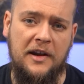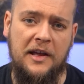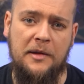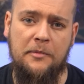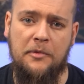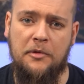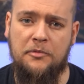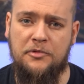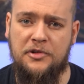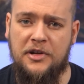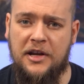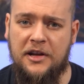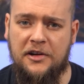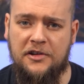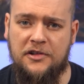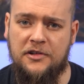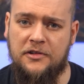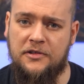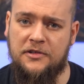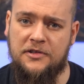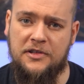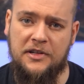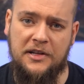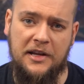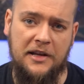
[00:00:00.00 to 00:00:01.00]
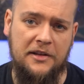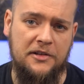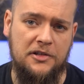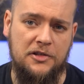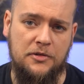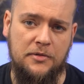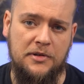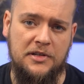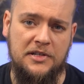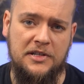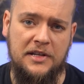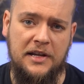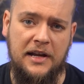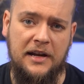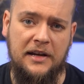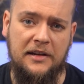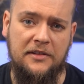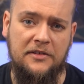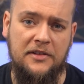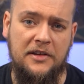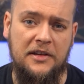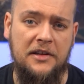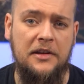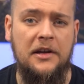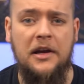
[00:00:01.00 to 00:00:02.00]
claim objections against
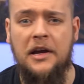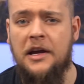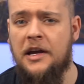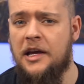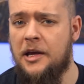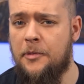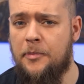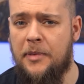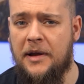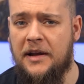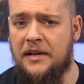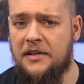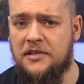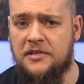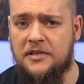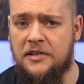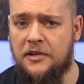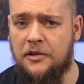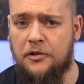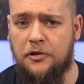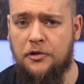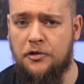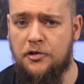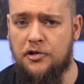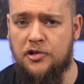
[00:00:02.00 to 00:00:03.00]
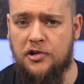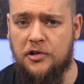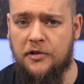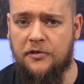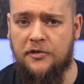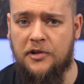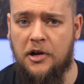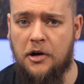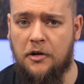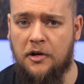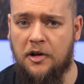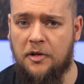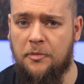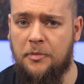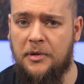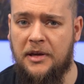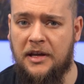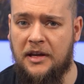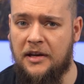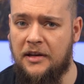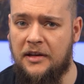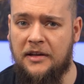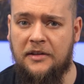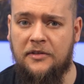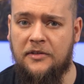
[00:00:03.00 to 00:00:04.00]
Christianity, it paints the illusion of Turek
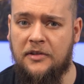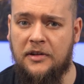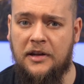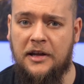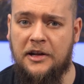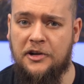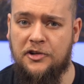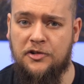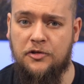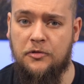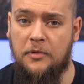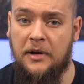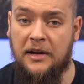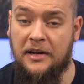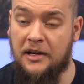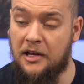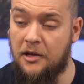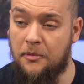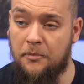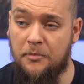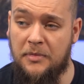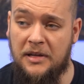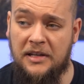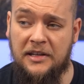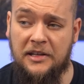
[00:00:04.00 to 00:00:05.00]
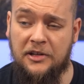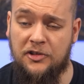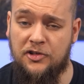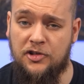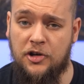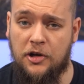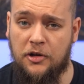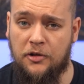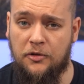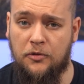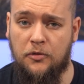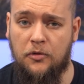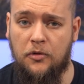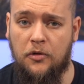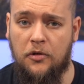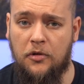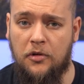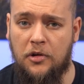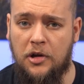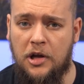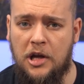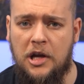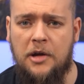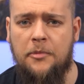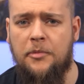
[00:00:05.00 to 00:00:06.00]
being an intellectual and comedic juggernaut.
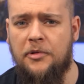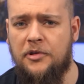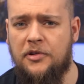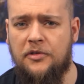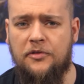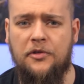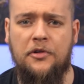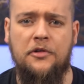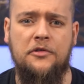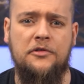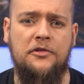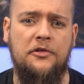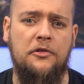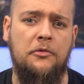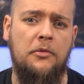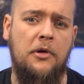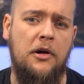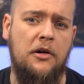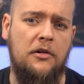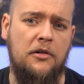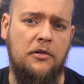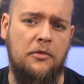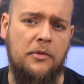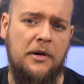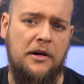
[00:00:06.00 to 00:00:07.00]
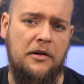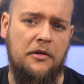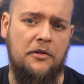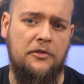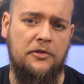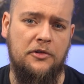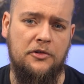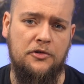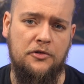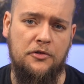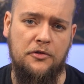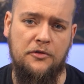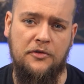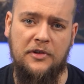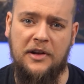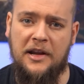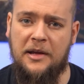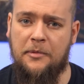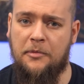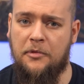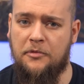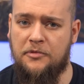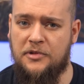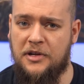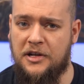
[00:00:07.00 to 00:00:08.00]
But to those who are aware of the truth
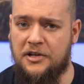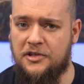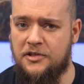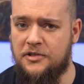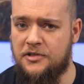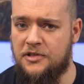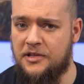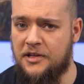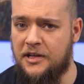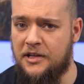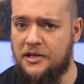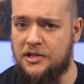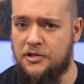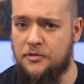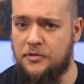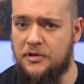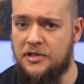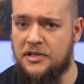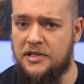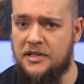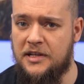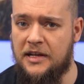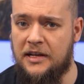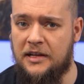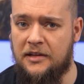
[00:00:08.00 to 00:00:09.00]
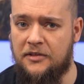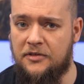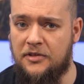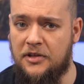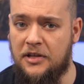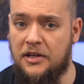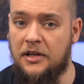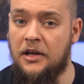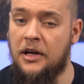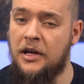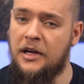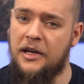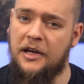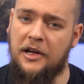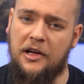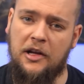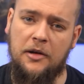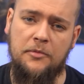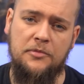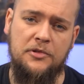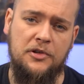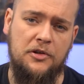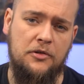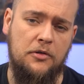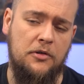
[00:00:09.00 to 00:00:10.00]
claim objections against Christianity, it
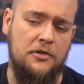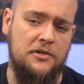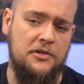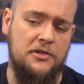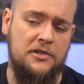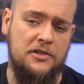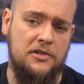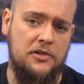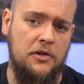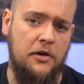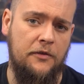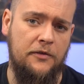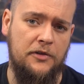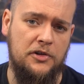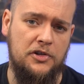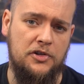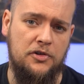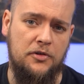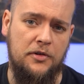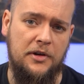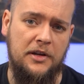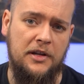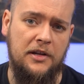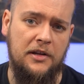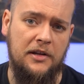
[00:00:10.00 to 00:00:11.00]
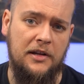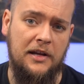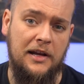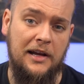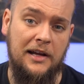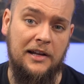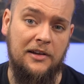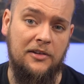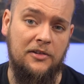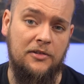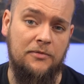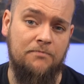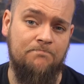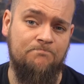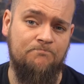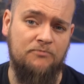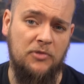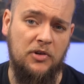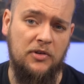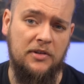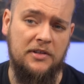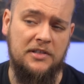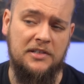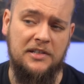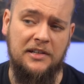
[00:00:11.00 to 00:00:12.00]
comes across as sophistry and,
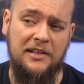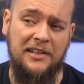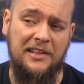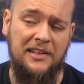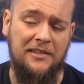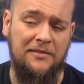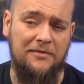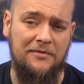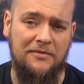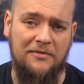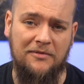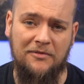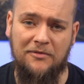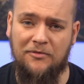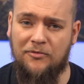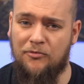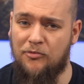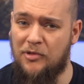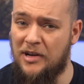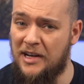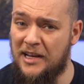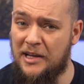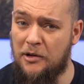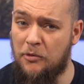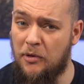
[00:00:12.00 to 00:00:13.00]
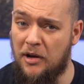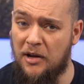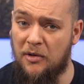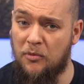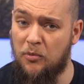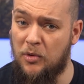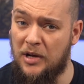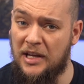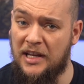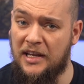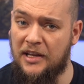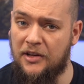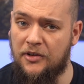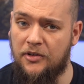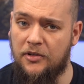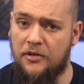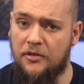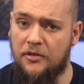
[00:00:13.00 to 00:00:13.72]
honestly, really quite weird.